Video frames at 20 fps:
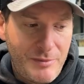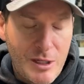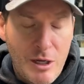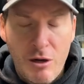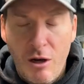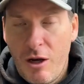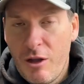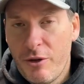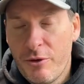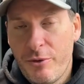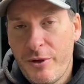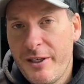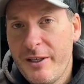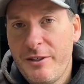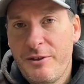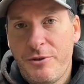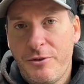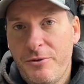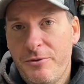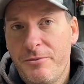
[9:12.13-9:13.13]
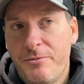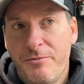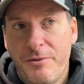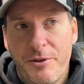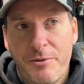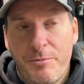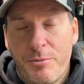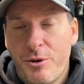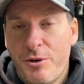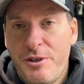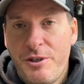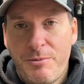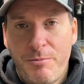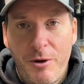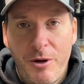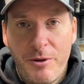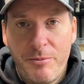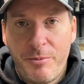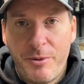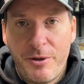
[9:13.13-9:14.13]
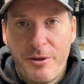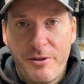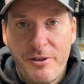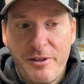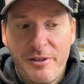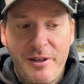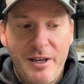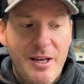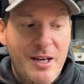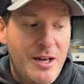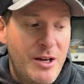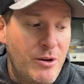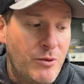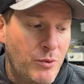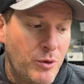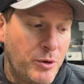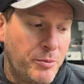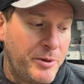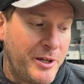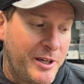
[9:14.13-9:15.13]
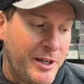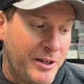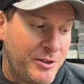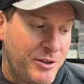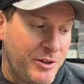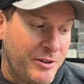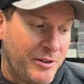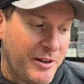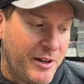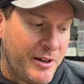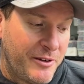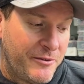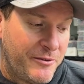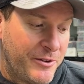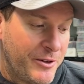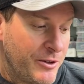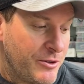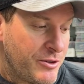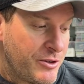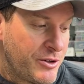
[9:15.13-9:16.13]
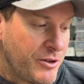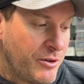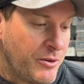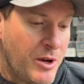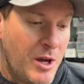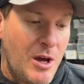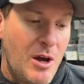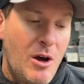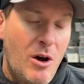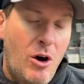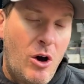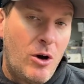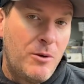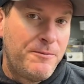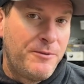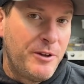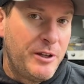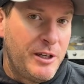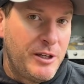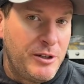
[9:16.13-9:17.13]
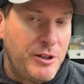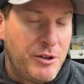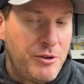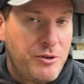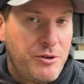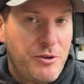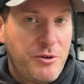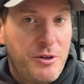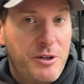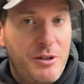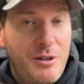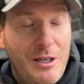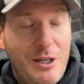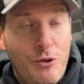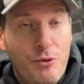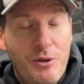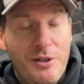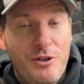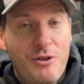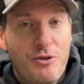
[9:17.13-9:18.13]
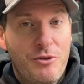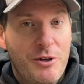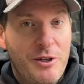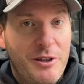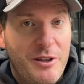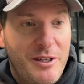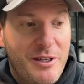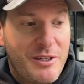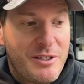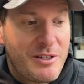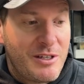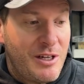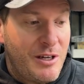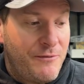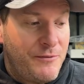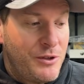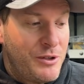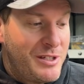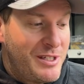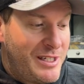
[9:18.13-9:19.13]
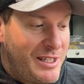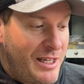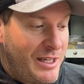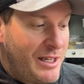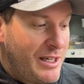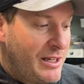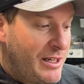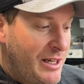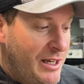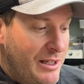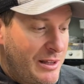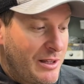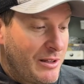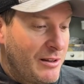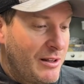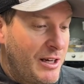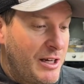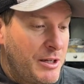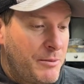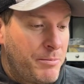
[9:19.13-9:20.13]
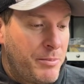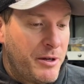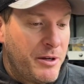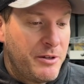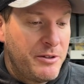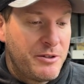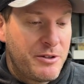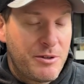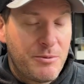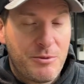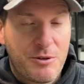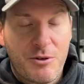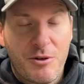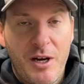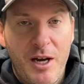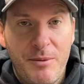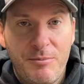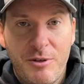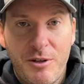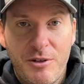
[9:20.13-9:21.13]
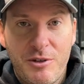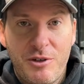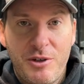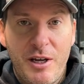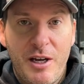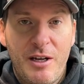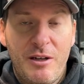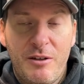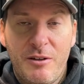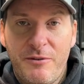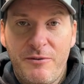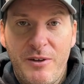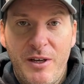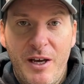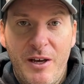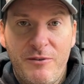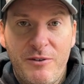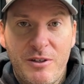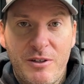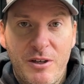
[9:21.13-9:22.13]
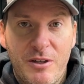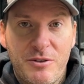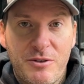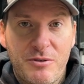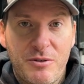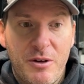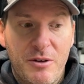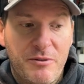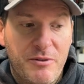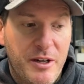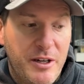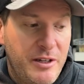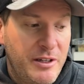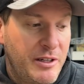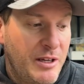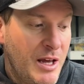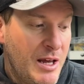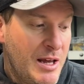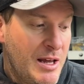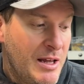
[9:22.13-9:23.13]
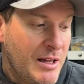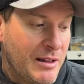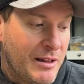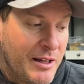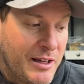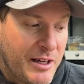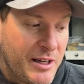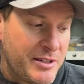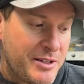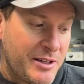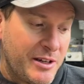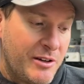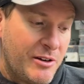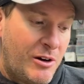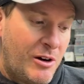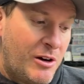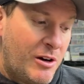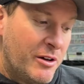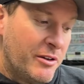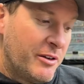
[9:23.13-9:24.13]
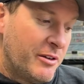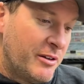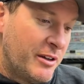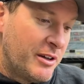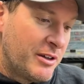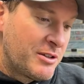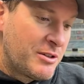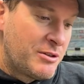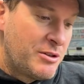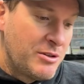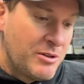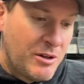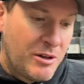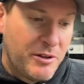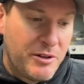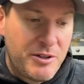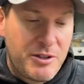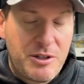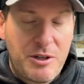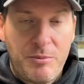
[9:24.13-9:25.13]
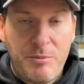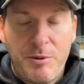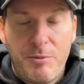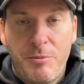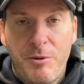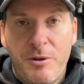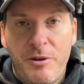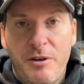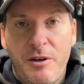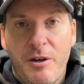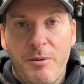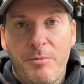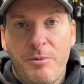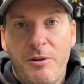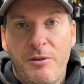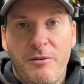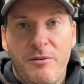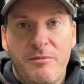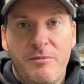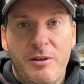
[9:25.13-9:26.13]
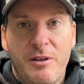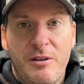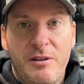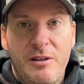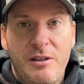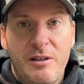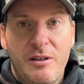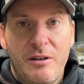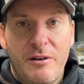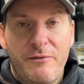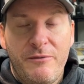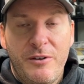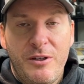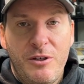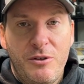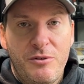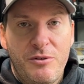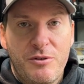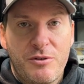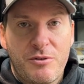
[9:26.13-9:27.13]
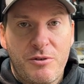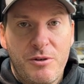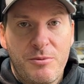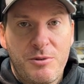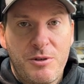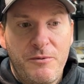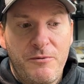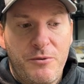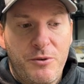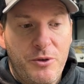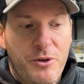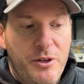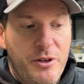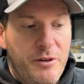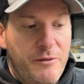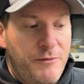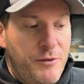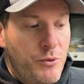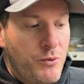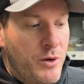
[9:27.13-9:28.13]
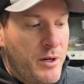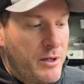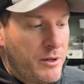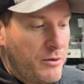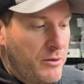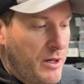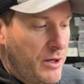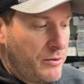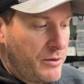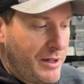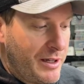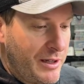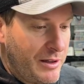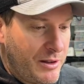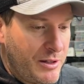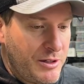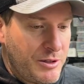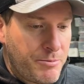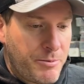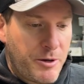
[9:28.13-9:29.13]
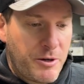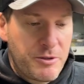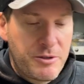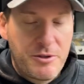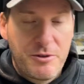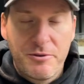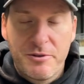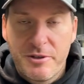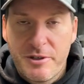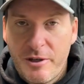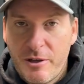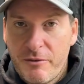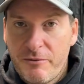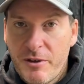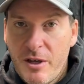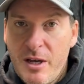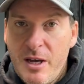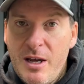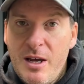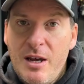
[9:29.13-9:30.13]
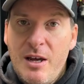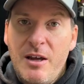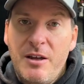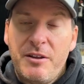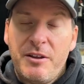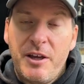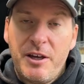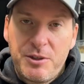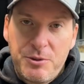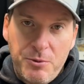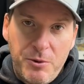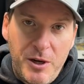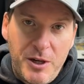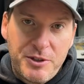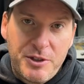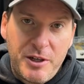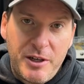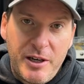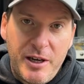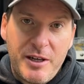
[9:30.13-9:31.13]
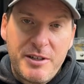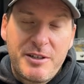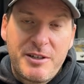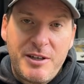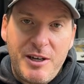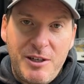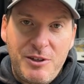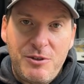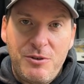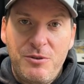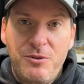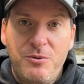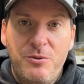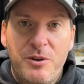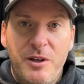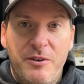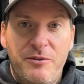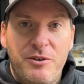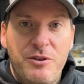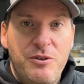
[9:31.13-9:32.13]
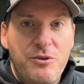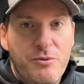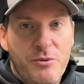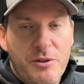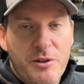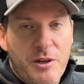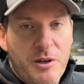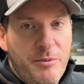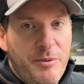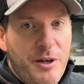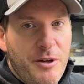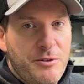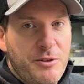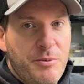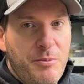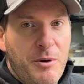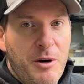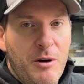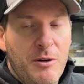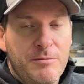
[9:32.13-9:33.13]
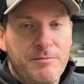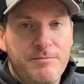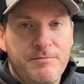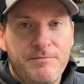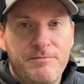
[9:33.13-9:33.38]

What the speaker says: All the way into the pre-spawn period, we'll be catching a lot of fish. So hopefully you enjoyed this. If you did, hit the like button, subscribe to the channel if you haven't done so already. Like I said, all the links to all this I'll be putting up in the video description for you if you want to go out and get these parts yourself. Thanks for watching, guys. Stay tuned. We'll have a new one coming out tomorrow.